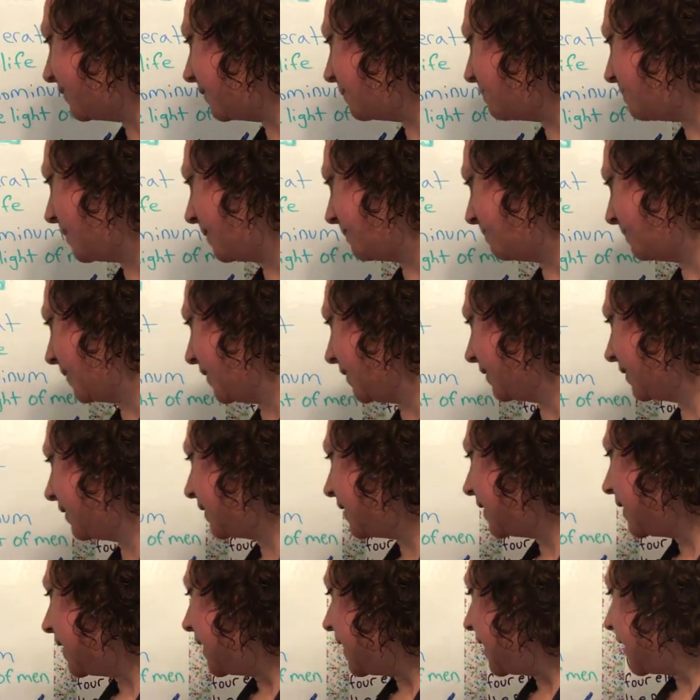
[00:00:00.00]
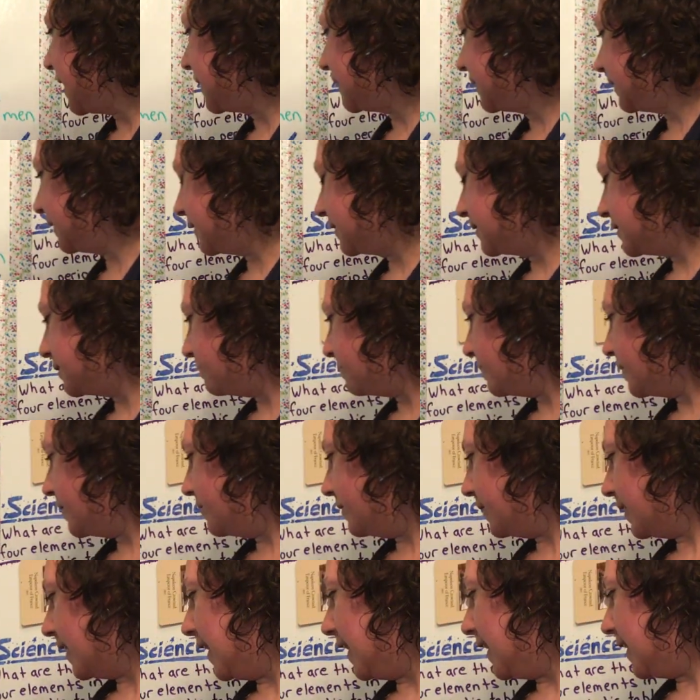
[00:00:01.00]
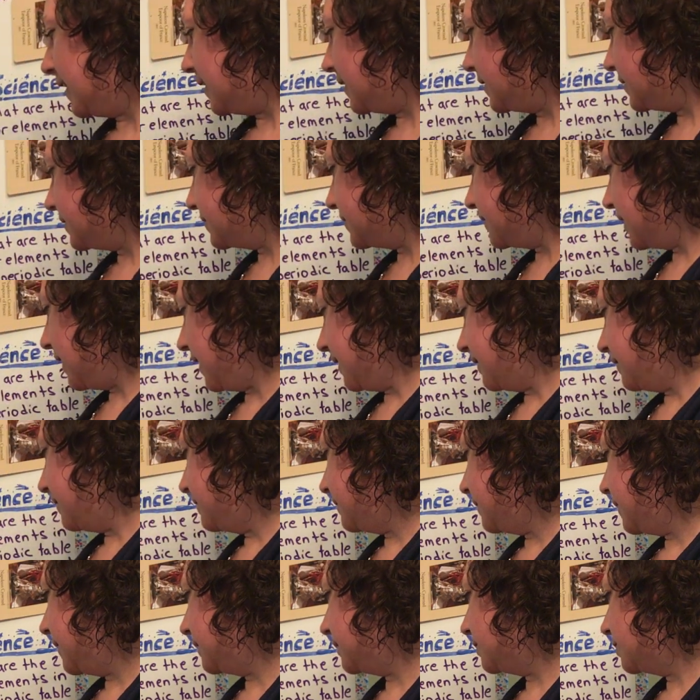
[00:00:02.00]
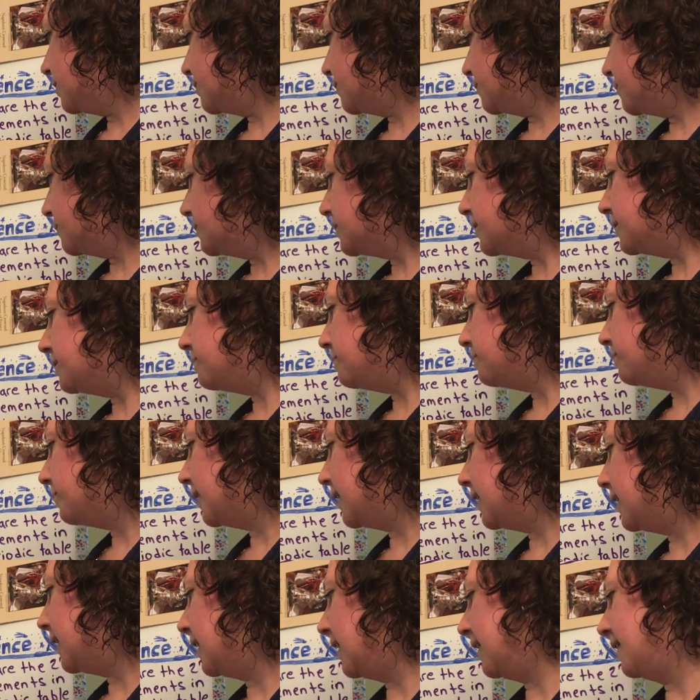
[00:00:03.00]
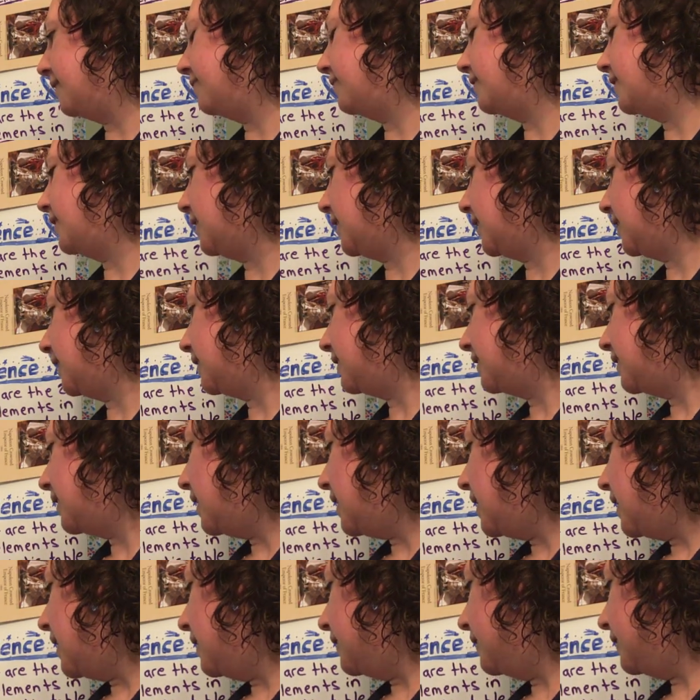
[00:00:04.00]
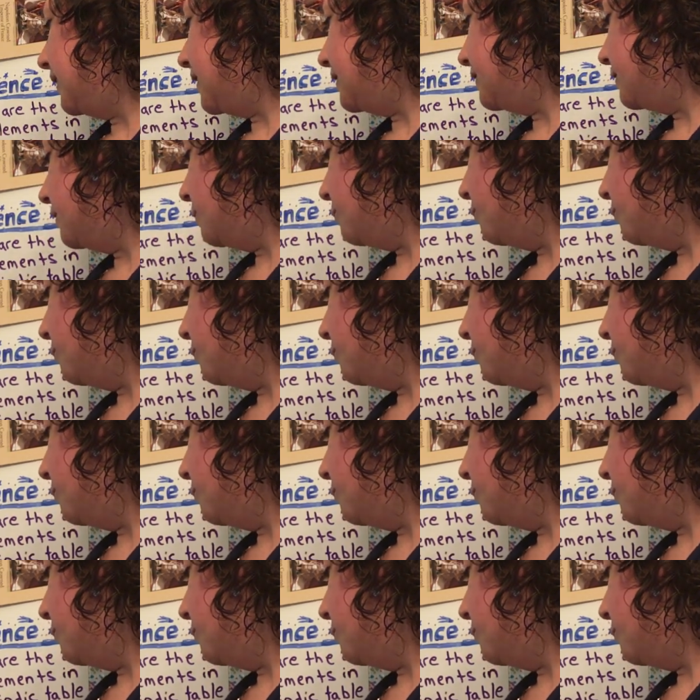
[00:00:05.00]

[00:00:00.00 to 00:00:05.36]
Amendment. Elizabeth Cady Stanton and Susan B. Anthony led the